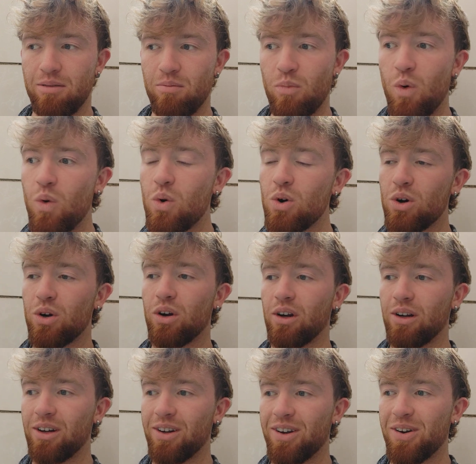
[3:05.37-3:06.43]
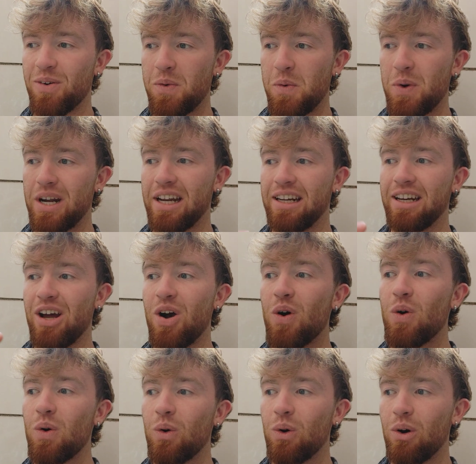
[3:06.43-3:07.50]
more we
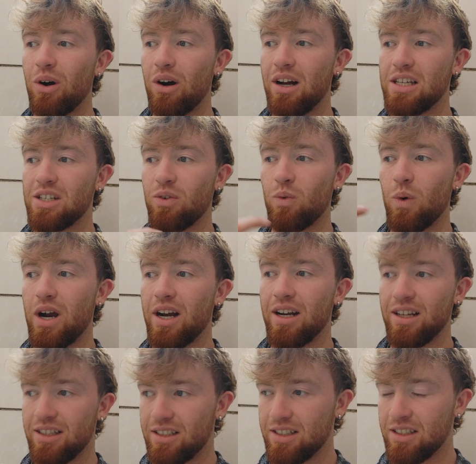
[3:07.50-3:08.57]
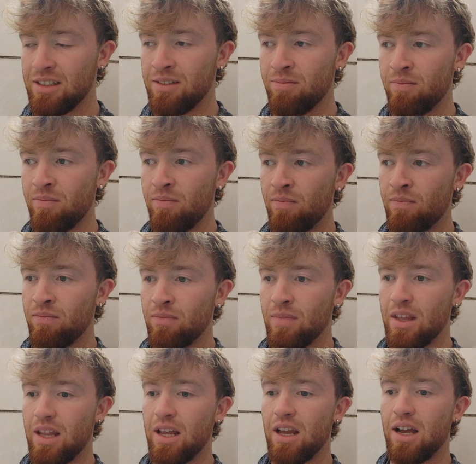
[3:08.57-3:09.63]
know as awareness
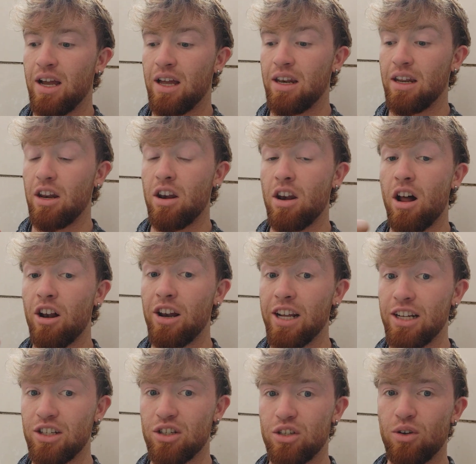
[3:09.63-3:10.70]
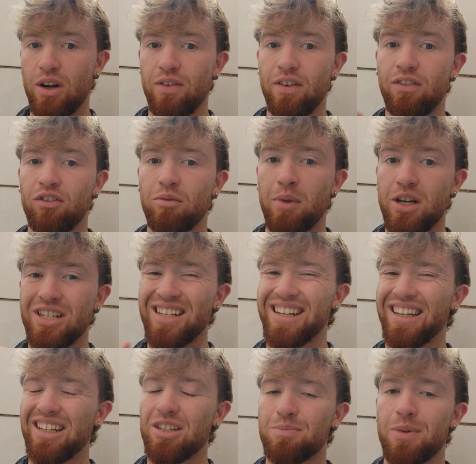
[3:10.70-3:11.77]
and knowledge, to have information
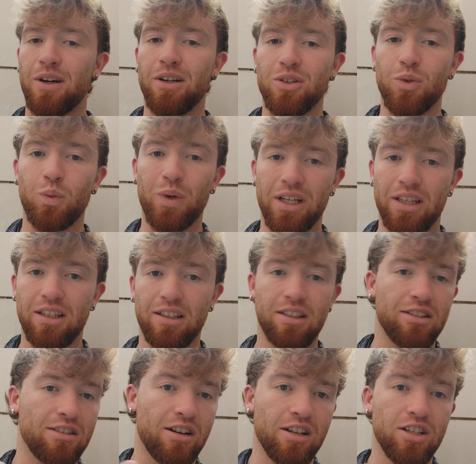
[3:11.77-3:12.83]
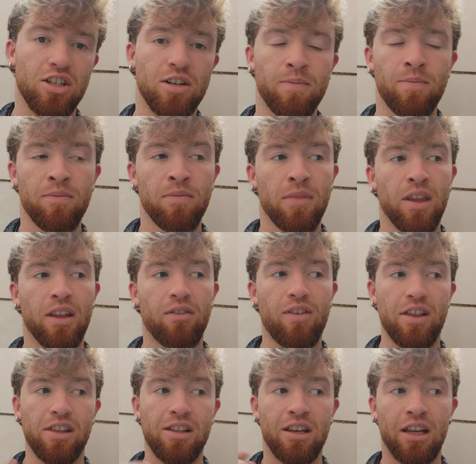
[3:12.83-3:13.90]
and experience with knowledge
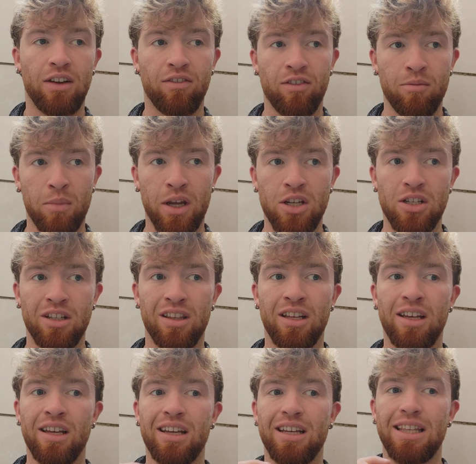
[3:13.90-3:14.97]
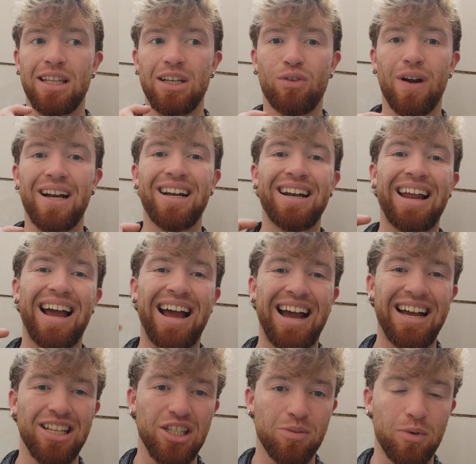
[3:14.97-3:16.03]
rather than information, the greater
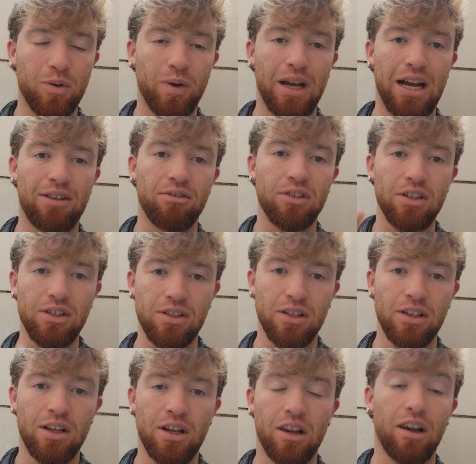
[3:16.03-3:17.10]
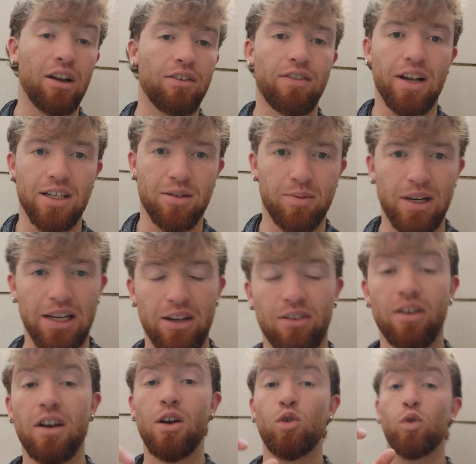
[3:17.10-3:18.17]
enhancement we have of this life flexibility.
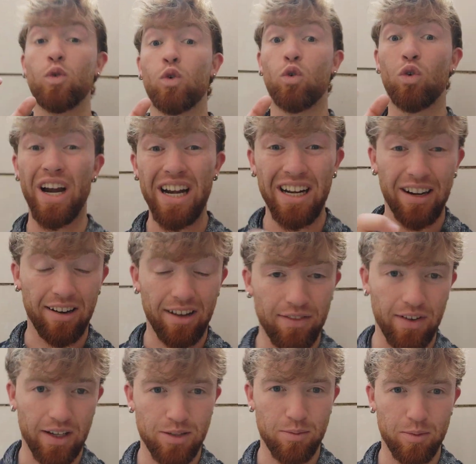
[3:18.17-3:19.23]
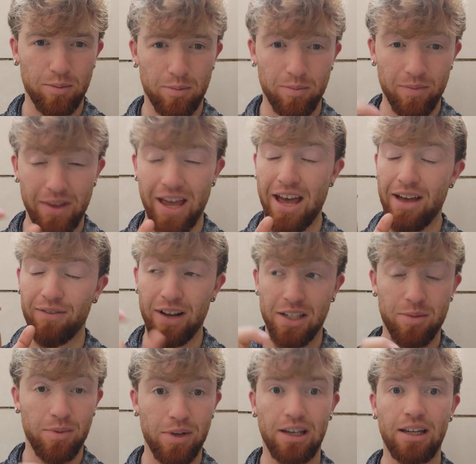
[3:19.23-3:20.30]
For greater life
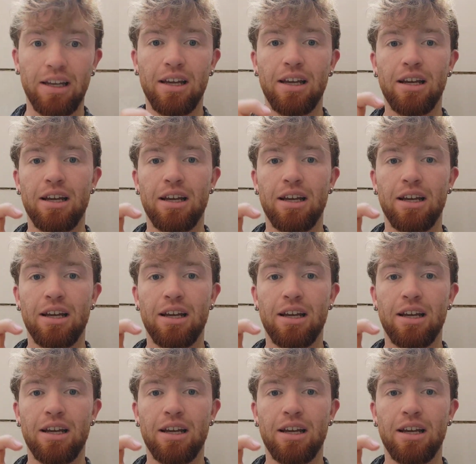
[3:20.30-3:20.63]
flexibility,